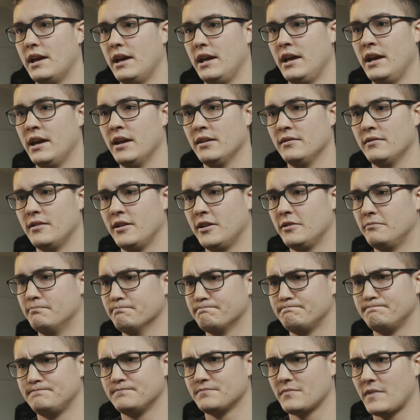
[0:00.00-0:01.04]
And like
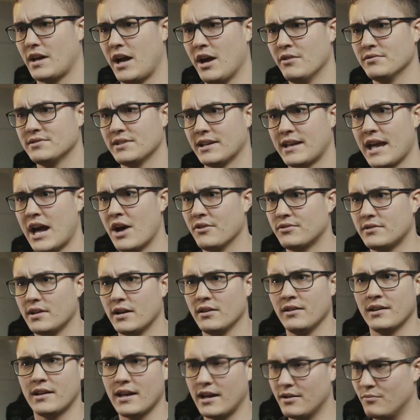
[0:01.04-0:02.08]
I was like out,
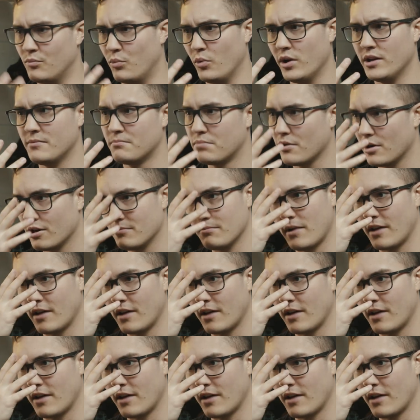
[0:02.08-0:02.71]
like I had windburn.